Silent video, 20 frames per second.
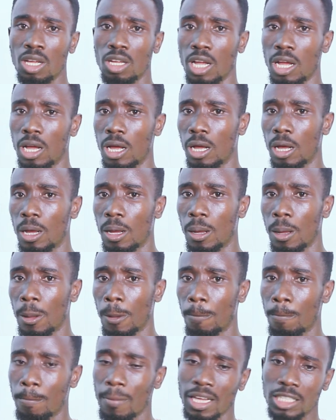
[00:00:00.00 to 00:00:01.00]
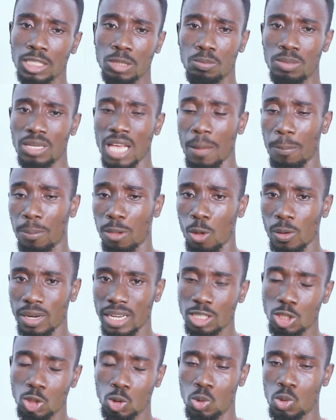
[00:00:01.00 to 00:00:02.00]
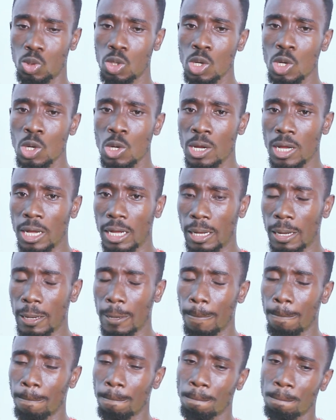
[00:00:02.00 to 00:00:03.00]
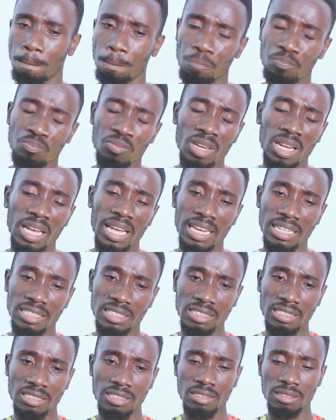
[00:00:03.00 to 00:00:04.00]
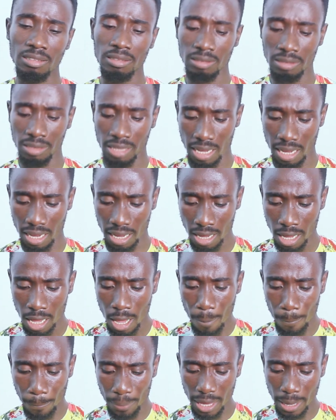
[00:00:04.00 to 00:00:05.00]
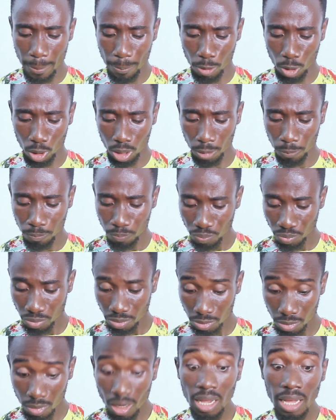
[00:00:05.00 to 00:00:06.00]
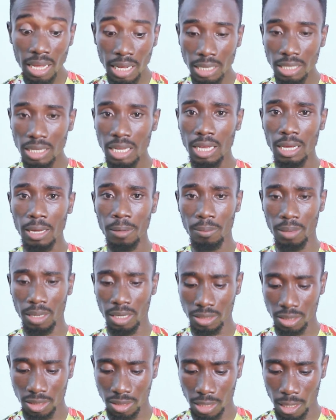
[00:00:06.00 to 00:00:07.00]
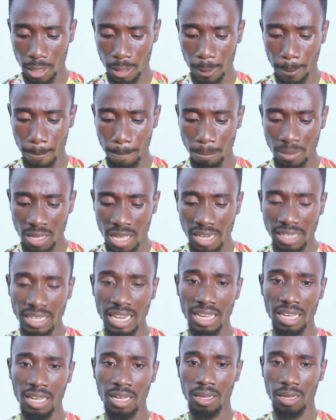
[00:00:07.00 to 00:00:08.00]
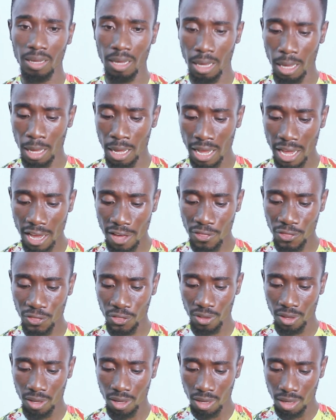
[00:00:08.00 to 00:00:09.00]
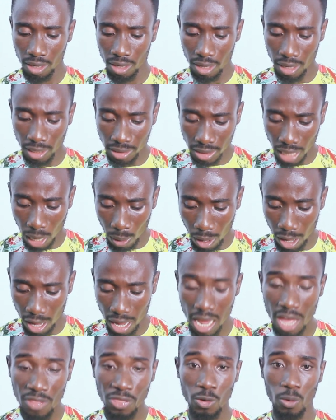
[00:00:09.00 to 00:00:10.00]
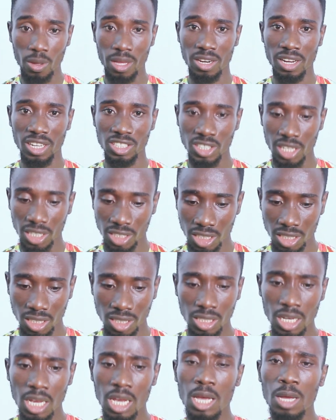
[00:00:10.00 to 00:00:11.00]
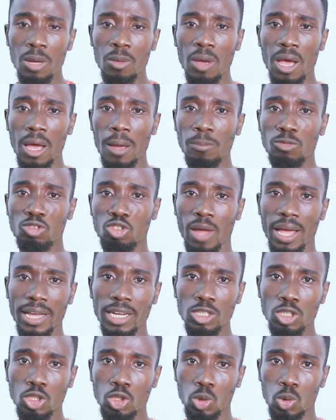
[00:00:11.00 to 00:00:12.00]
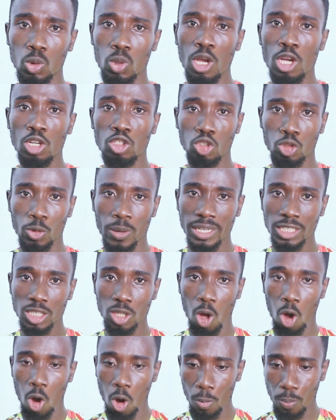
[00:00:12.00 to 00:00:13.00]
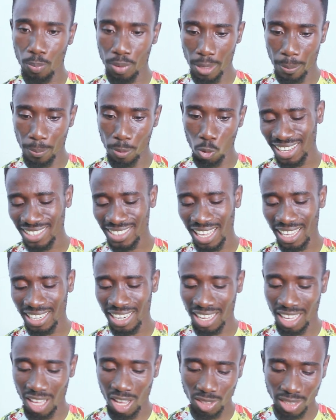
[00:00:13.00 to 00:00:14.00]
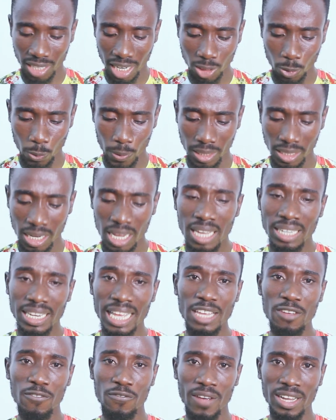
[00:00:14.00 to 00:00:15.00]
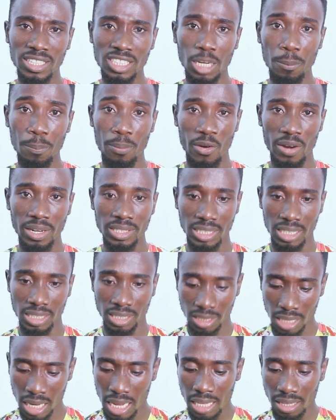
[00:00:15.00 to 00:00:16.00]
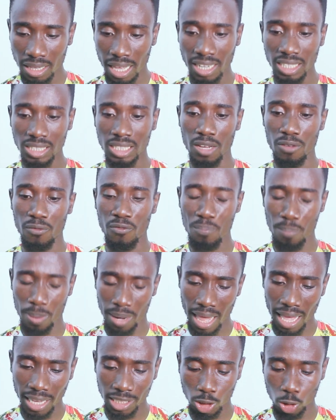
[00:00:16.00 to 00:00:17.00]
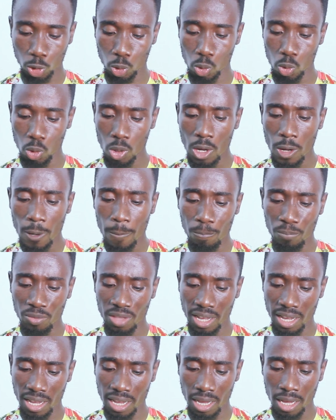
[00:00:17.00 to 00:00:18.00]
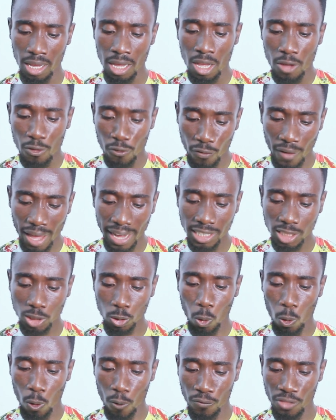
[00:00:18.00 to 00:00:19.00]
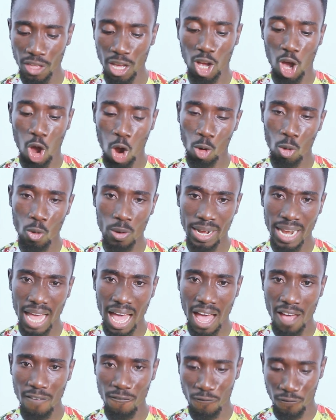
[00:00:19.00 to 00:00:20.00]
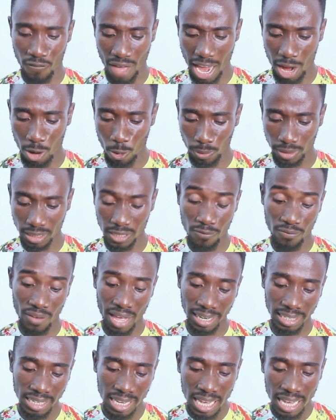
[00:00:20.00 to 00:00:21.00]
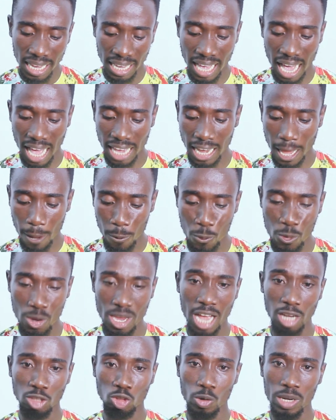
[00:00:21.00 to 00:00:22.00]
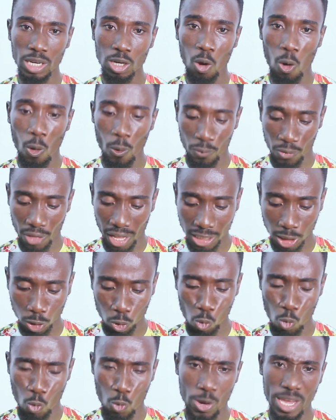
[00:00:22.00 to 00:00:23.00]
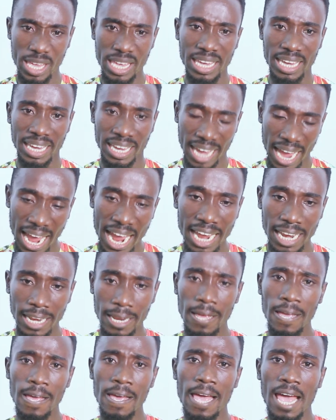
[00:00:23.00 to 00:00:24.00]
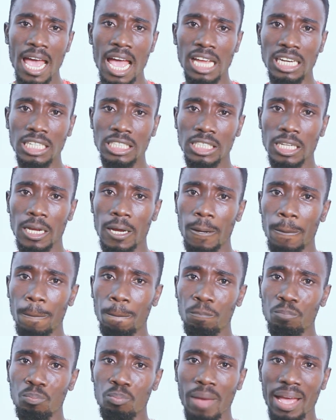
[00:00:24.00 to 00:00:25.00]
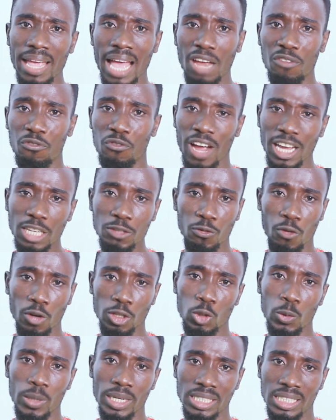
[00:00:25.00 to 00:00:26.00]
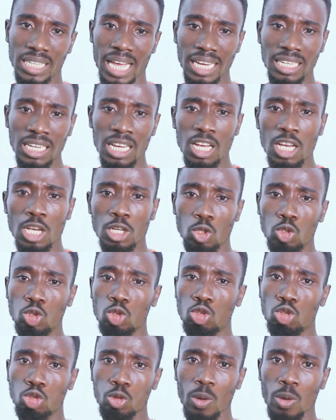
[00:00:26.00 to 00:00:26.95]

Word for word: uh, must be applauded to, um, is the people. Is um, the health is our health organizations um, trying to trace all people outside the contact with the infected persons. That is a plus to the fight of the coronavirus. In fact, Ghana, we are doing all that we can. And um, my advice for you is that you should